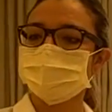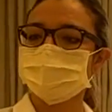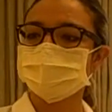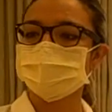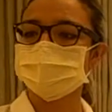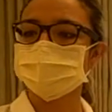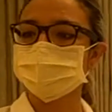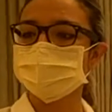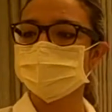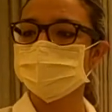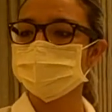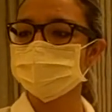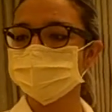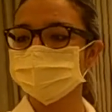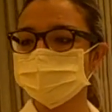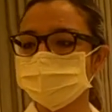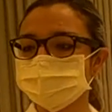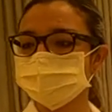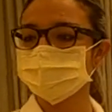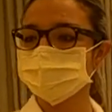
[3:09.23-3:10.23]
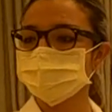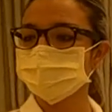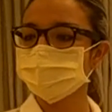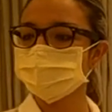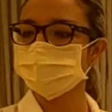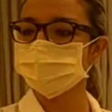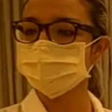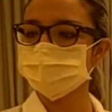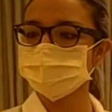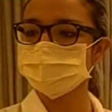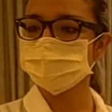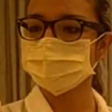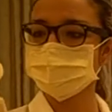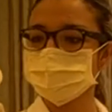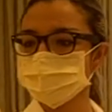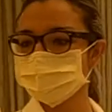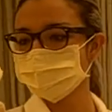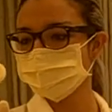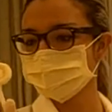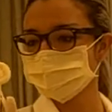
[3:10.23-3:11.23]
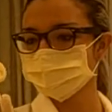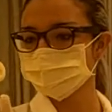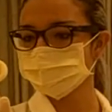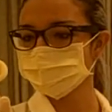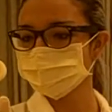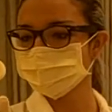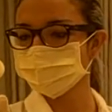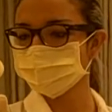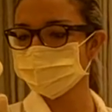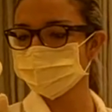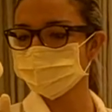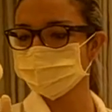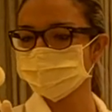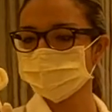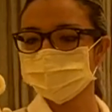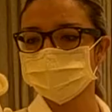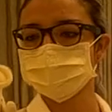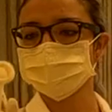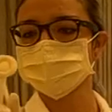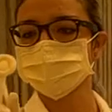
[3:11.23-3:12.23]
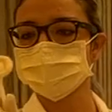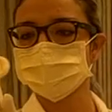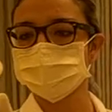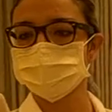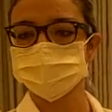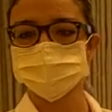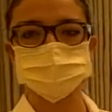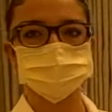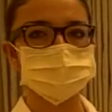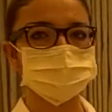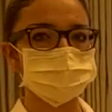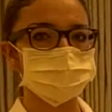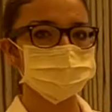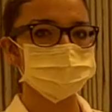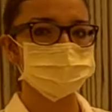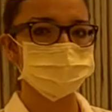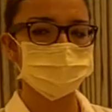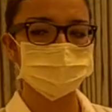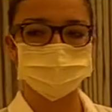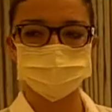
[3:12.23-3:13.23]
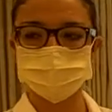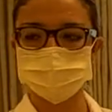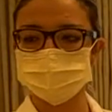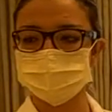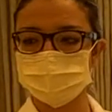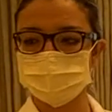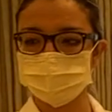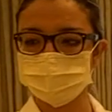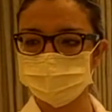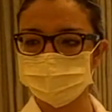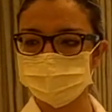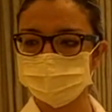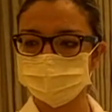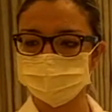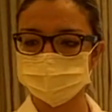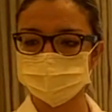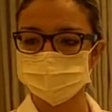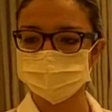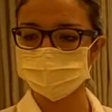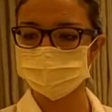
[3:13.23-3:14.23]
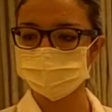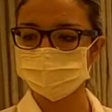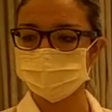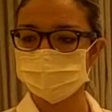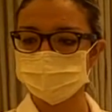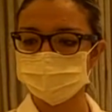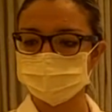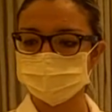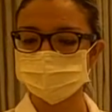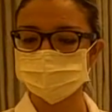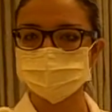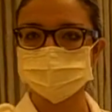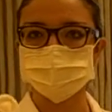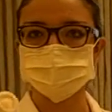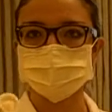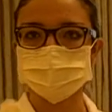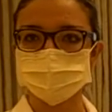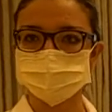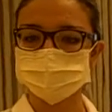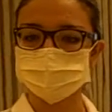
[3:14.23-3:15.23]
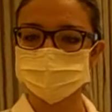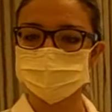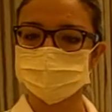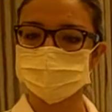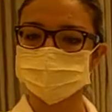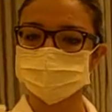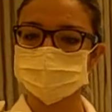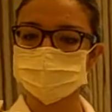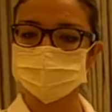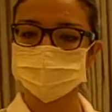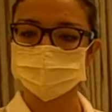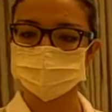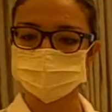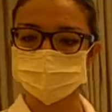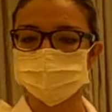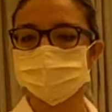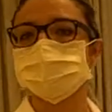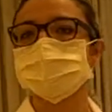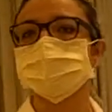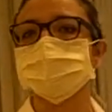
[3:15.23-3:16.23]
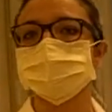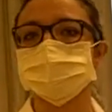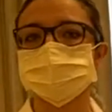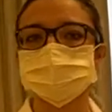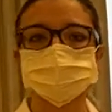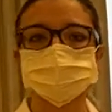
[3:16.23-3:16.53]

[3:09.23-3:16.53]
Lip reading: and I'm going to push in these little sides and just until I hear a crack, so that means that the antiseptic is coming through our little